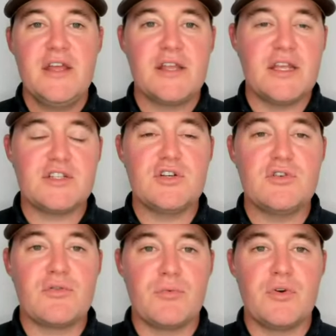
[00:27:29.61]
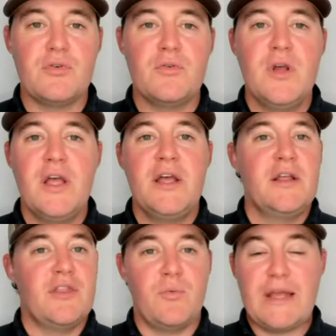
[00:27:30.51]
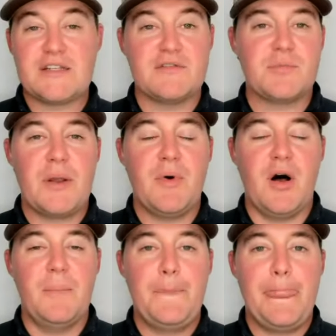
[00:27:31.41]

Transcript: gets you through the rest of spring ball.